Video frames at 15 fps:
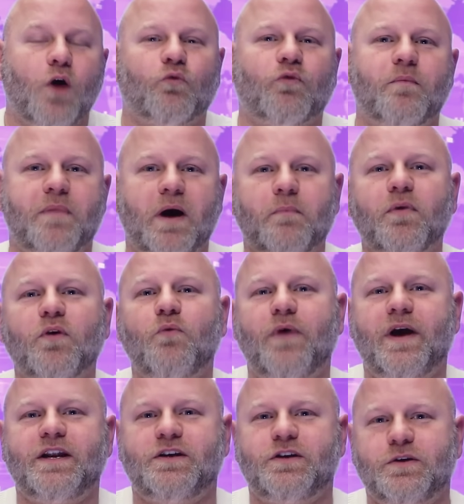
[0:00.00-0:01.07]
remember
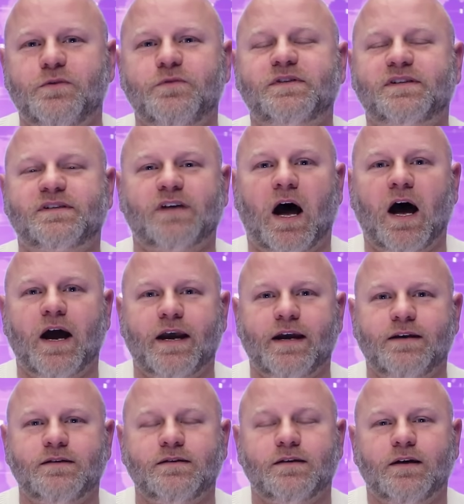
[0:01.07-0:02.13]
when you
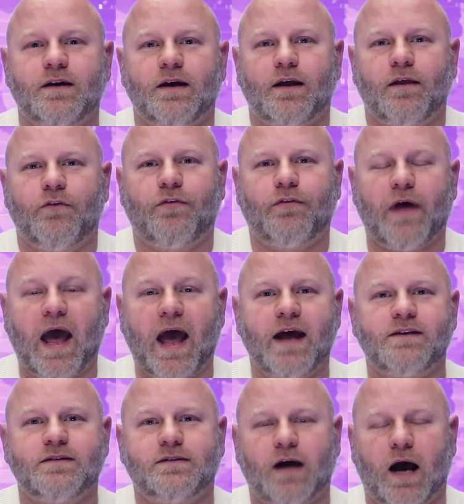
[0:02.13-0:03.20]
signed
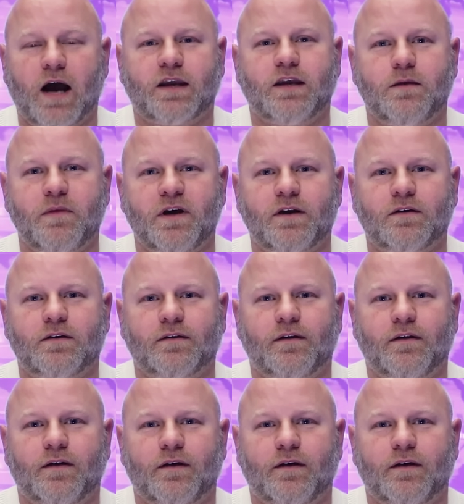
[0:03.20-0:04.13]
that document